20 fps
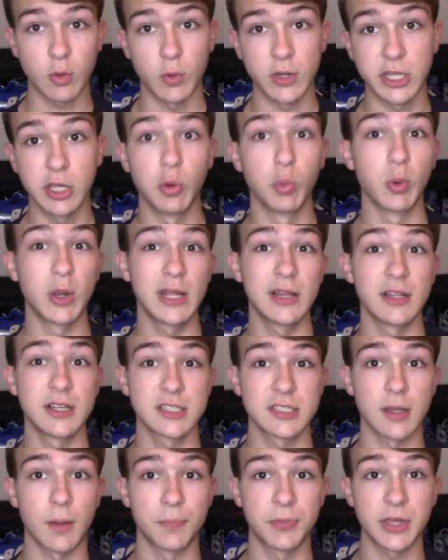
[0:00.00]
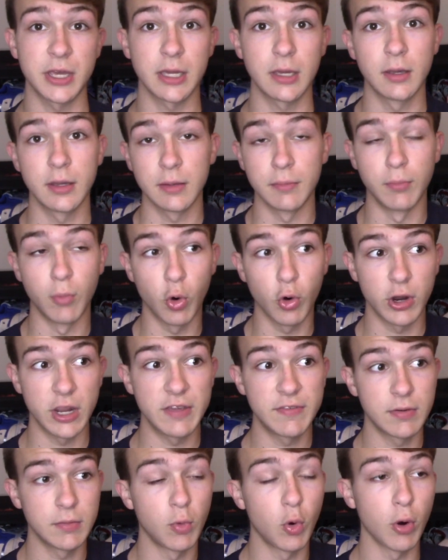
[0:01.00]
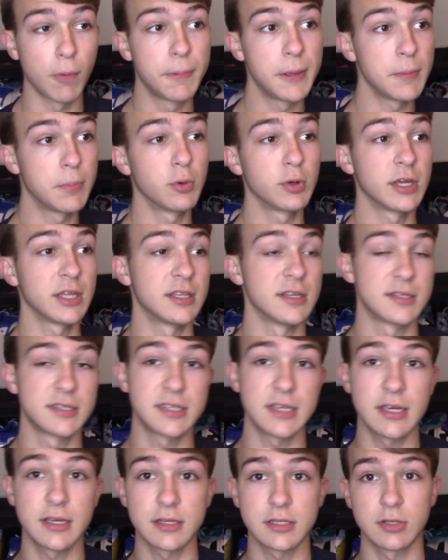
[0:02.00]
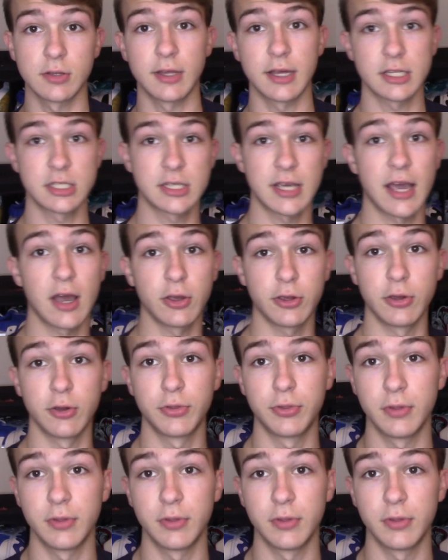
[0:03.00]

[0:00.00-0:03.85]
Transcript: When you relist something, even more people get to see it, so that's how you